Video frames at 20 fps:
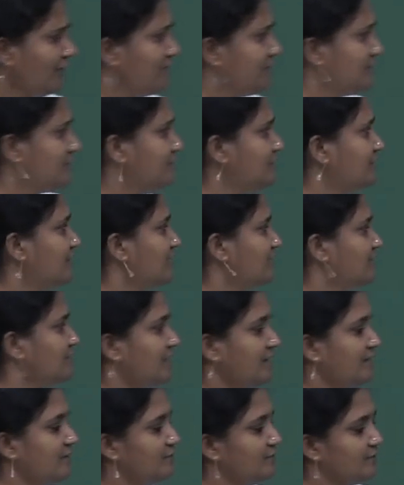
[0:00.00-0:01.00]
this is the
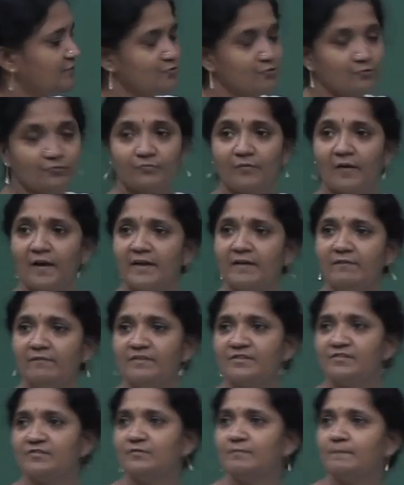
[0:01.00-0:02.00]
set which you find
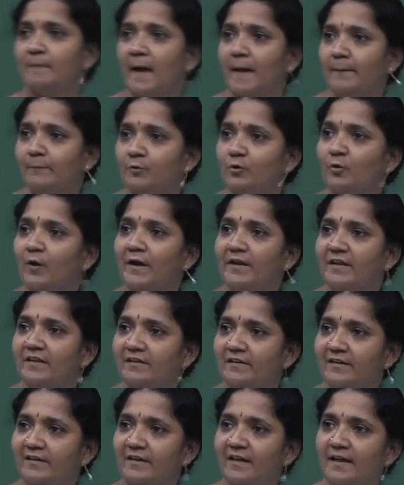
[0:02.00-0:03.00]
which is mapped to
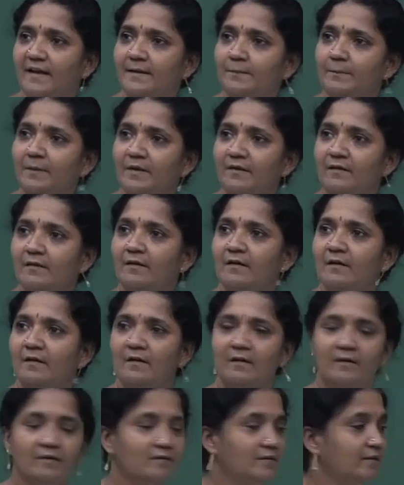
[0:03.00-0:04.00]
identity element,
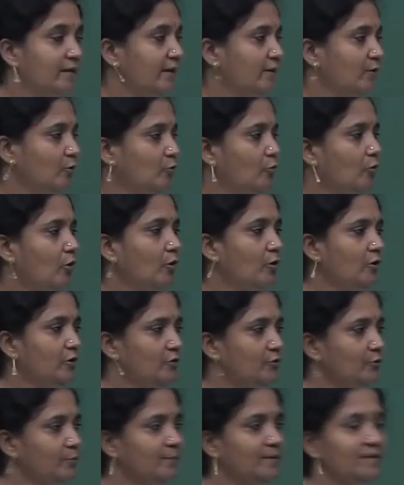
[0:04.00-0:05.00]
then you call
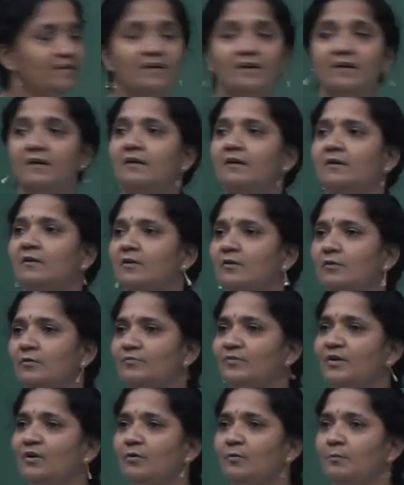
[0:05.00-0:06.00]
it to be the kernel
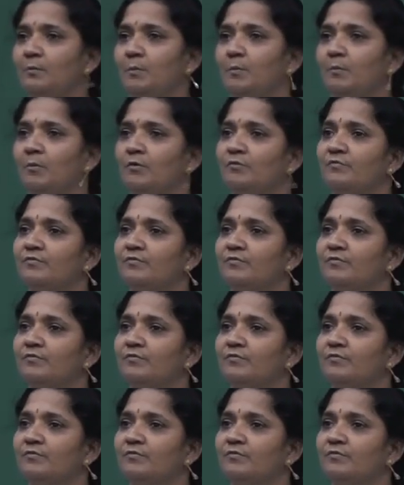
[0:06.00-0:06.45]
of the homomorphism.